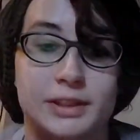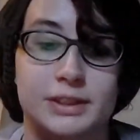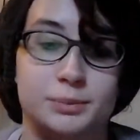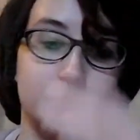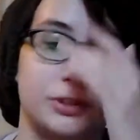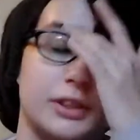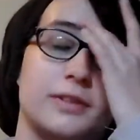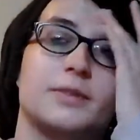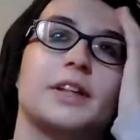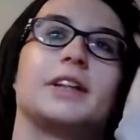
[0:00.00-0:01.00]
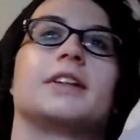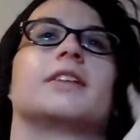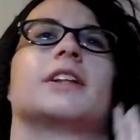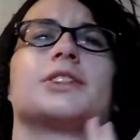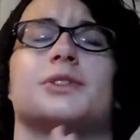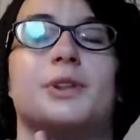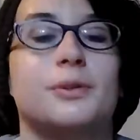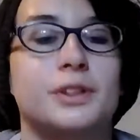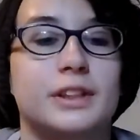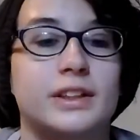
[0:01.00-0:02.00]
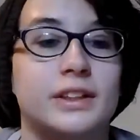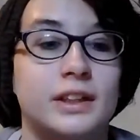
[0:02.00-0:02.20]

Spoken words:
Is more of a lesser known thing.